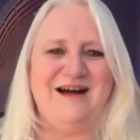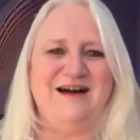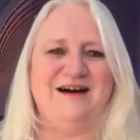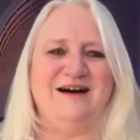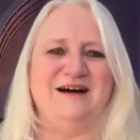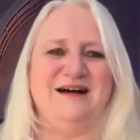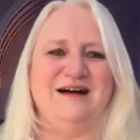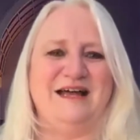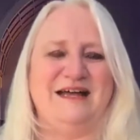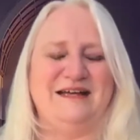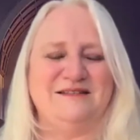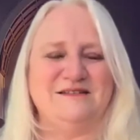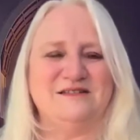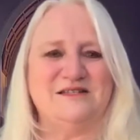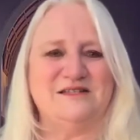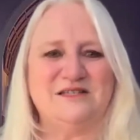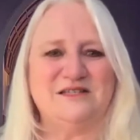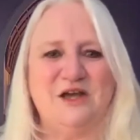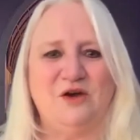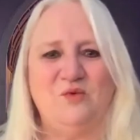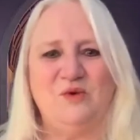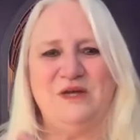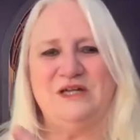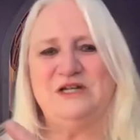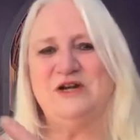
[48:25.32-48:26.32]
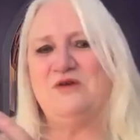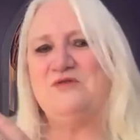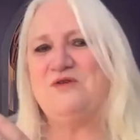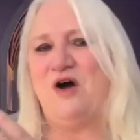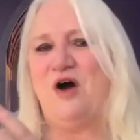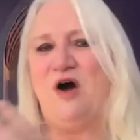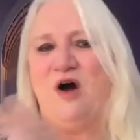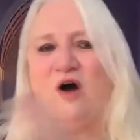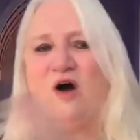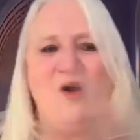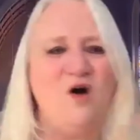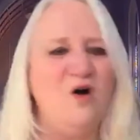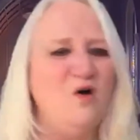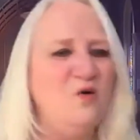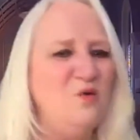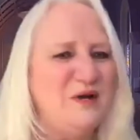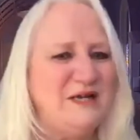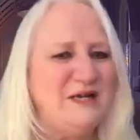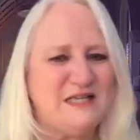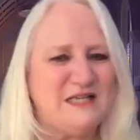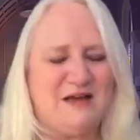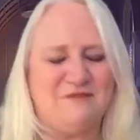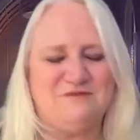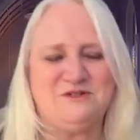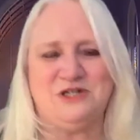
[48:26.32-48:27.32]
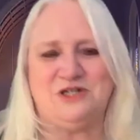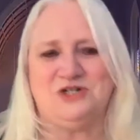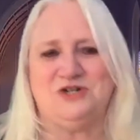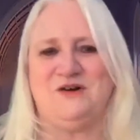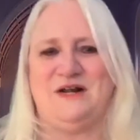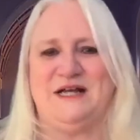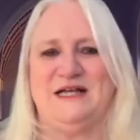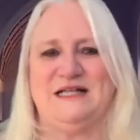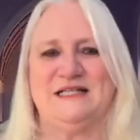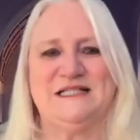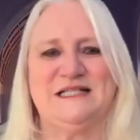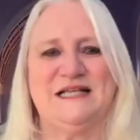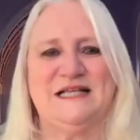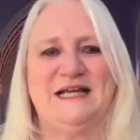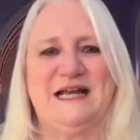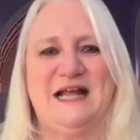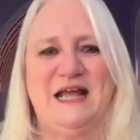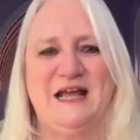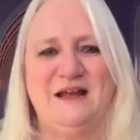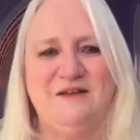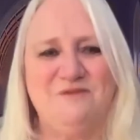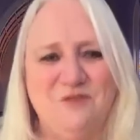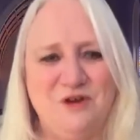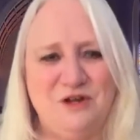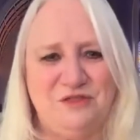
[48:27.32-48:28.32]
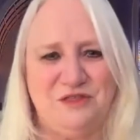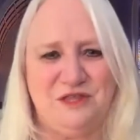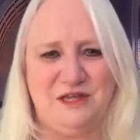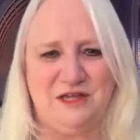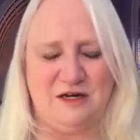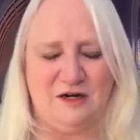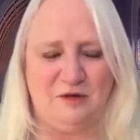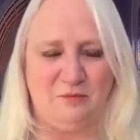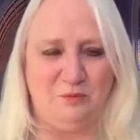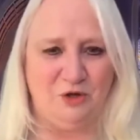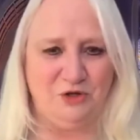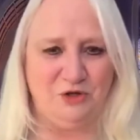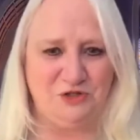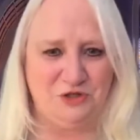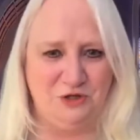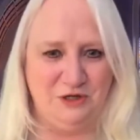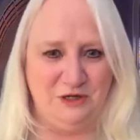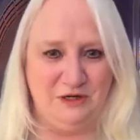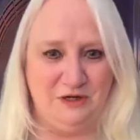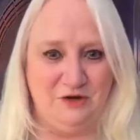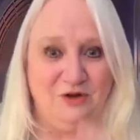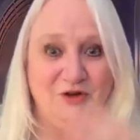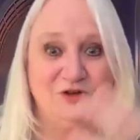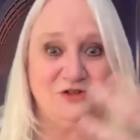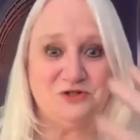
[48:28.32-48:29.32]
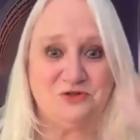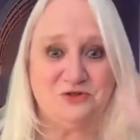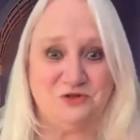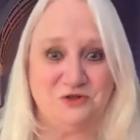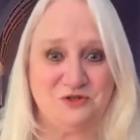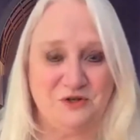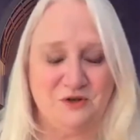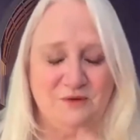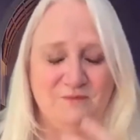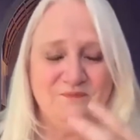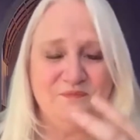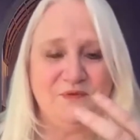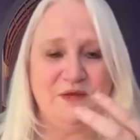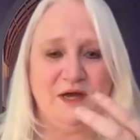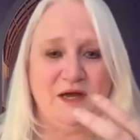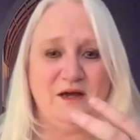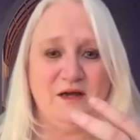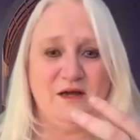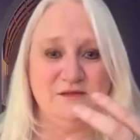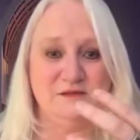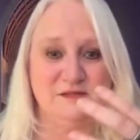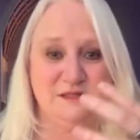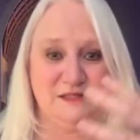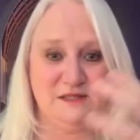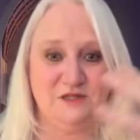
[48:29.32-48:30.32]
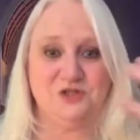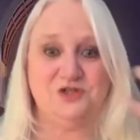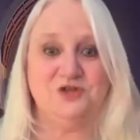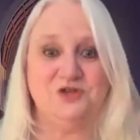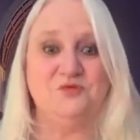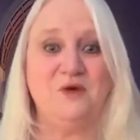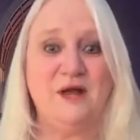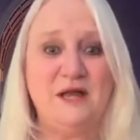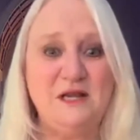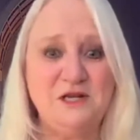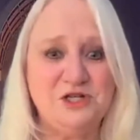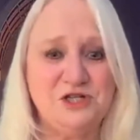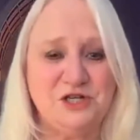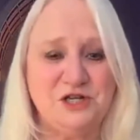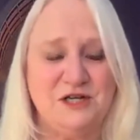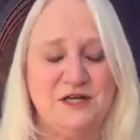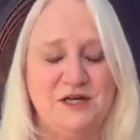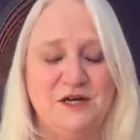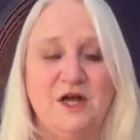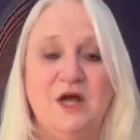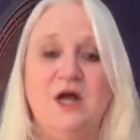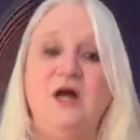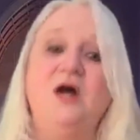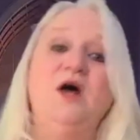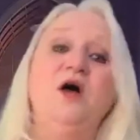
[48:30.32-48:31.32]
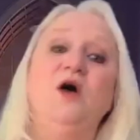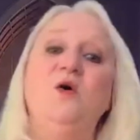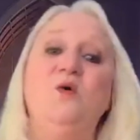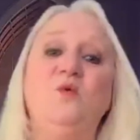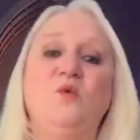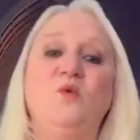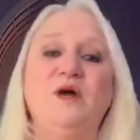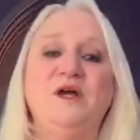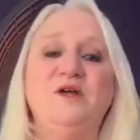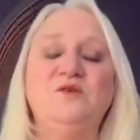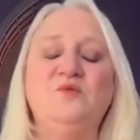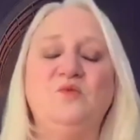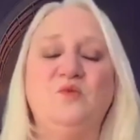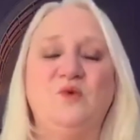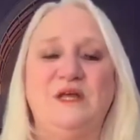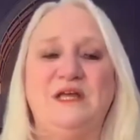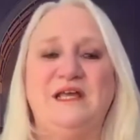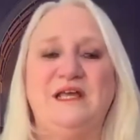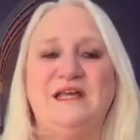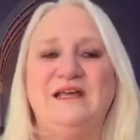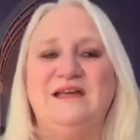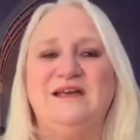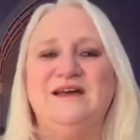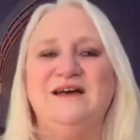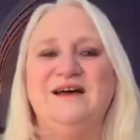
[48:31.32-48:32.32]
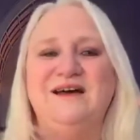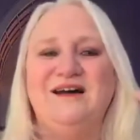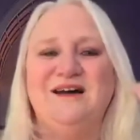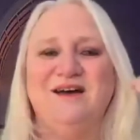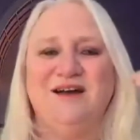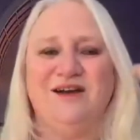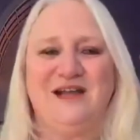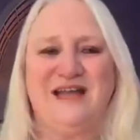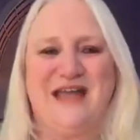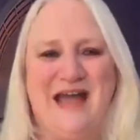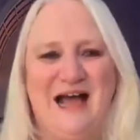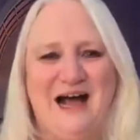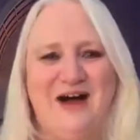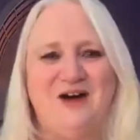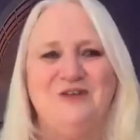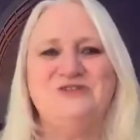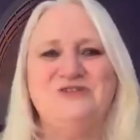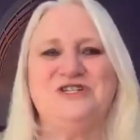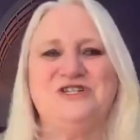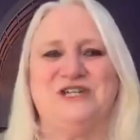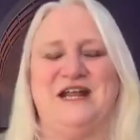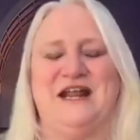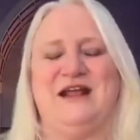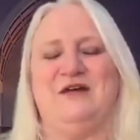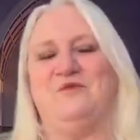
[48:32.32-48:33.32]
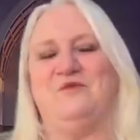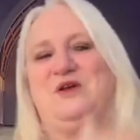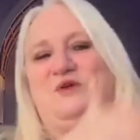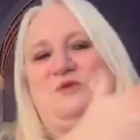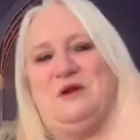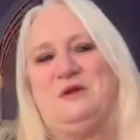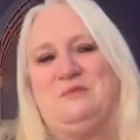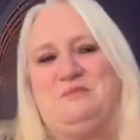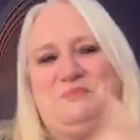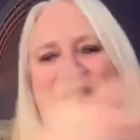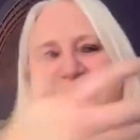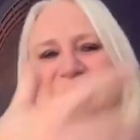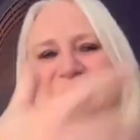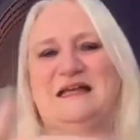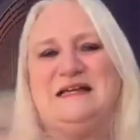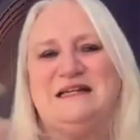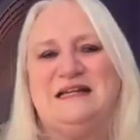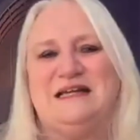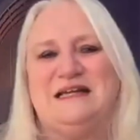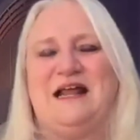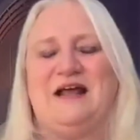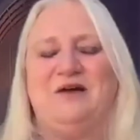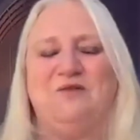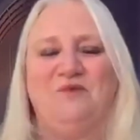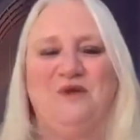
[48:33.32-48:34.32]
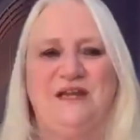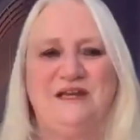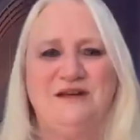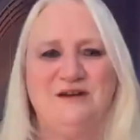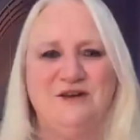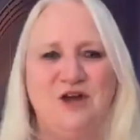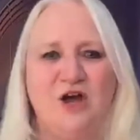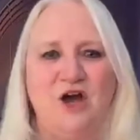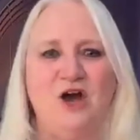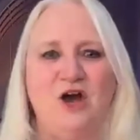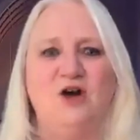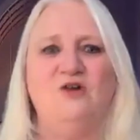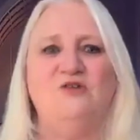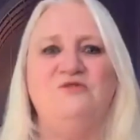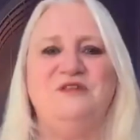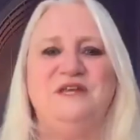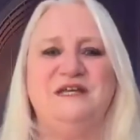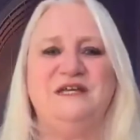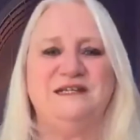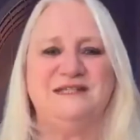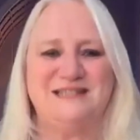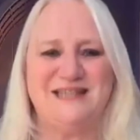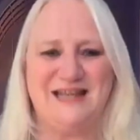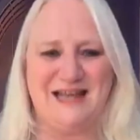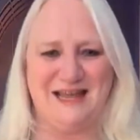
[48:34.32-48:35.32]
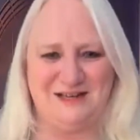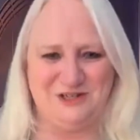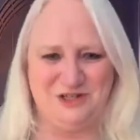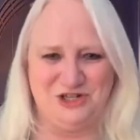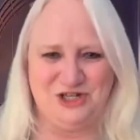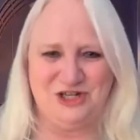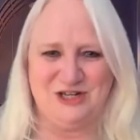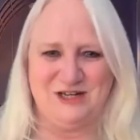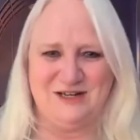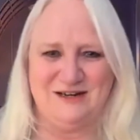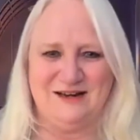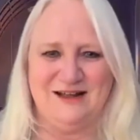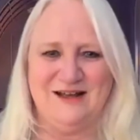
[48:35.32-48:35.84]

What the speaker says: And so we don't always have to translate everything in a multicultural situation when we couch it and we repeat it and we know the intention